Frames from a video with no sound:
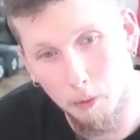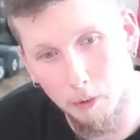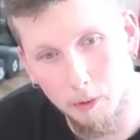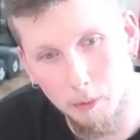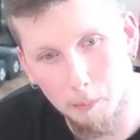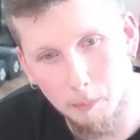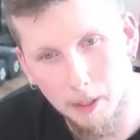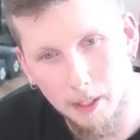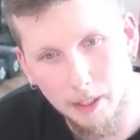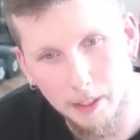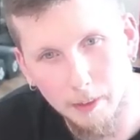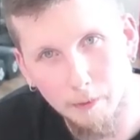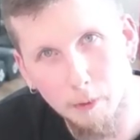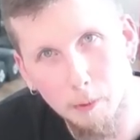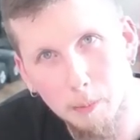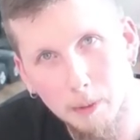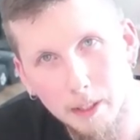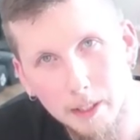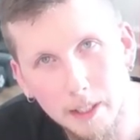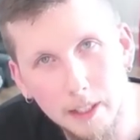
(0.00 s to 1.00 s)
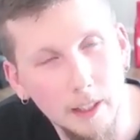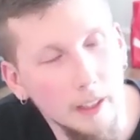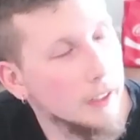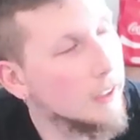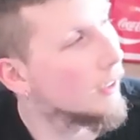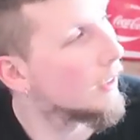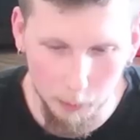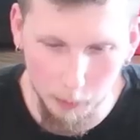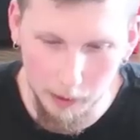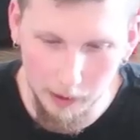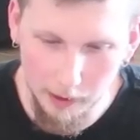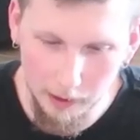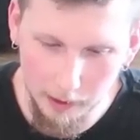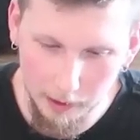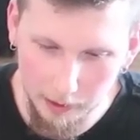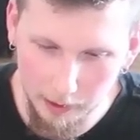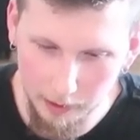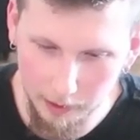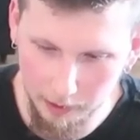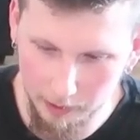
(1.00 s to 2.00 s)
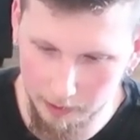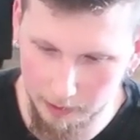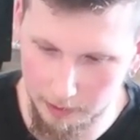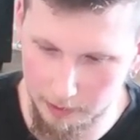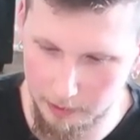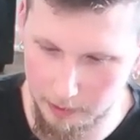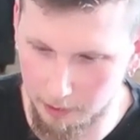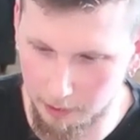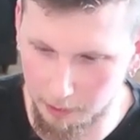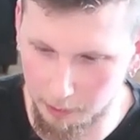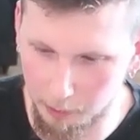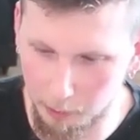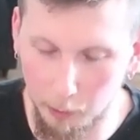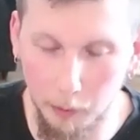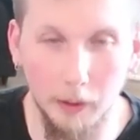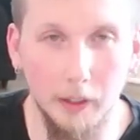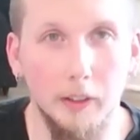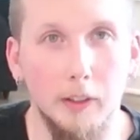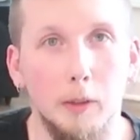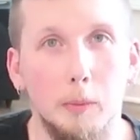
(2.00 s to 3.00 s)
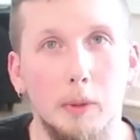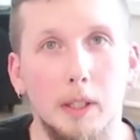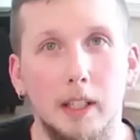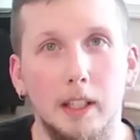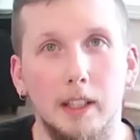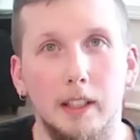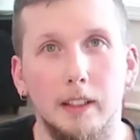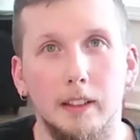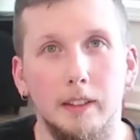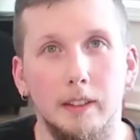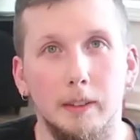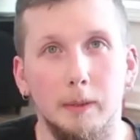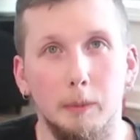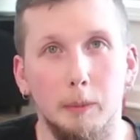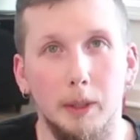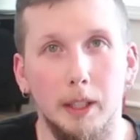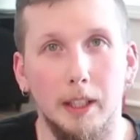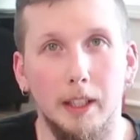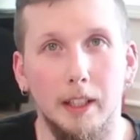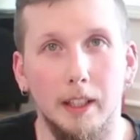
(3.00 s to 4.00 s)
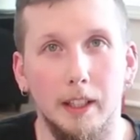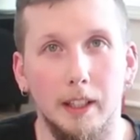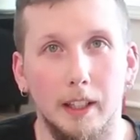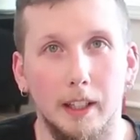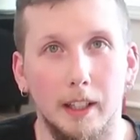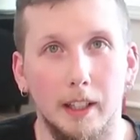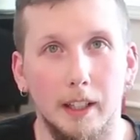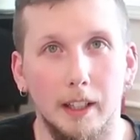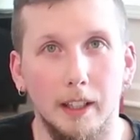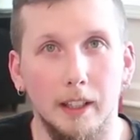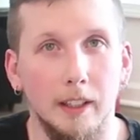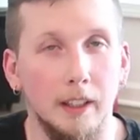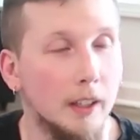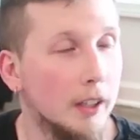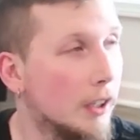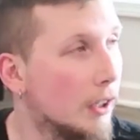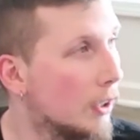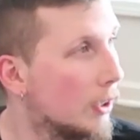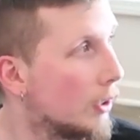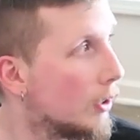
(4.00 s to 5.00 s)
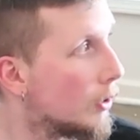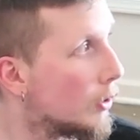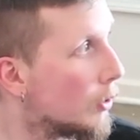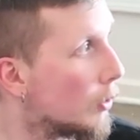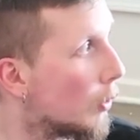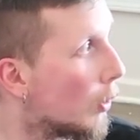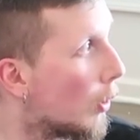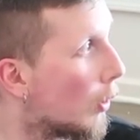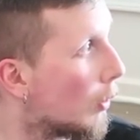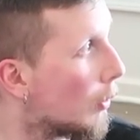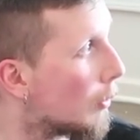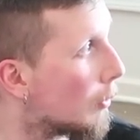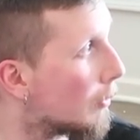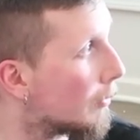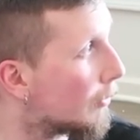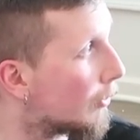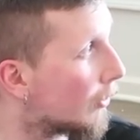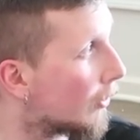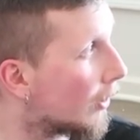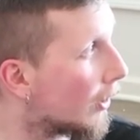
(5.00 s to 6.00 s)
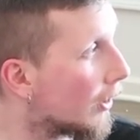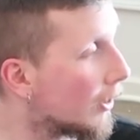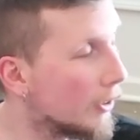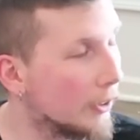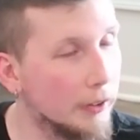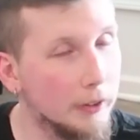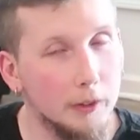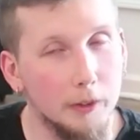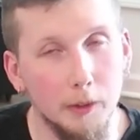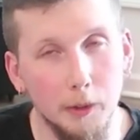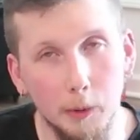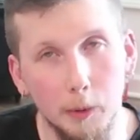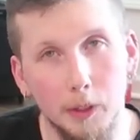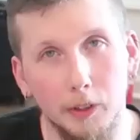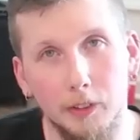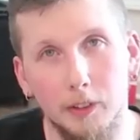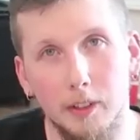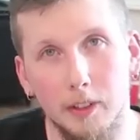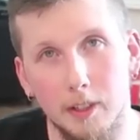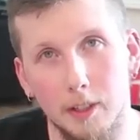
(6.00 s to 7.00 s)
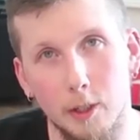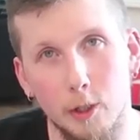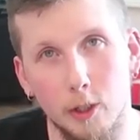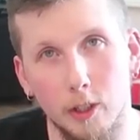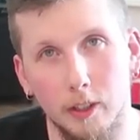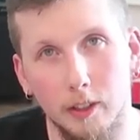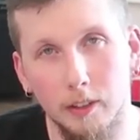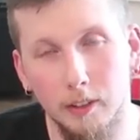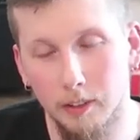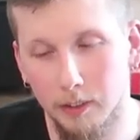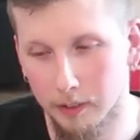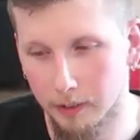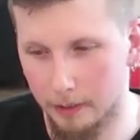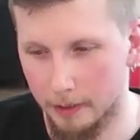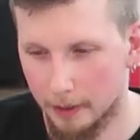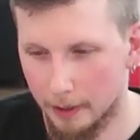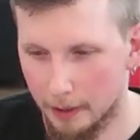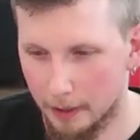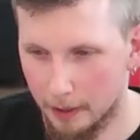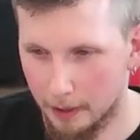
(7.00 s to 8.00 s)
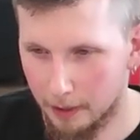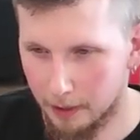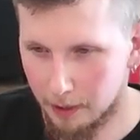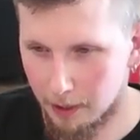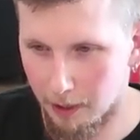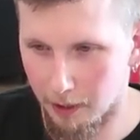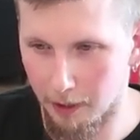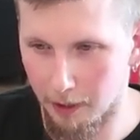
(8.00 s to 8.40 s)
Welcome back, everybody. We are going to be making a new home for our newest addition. Ted,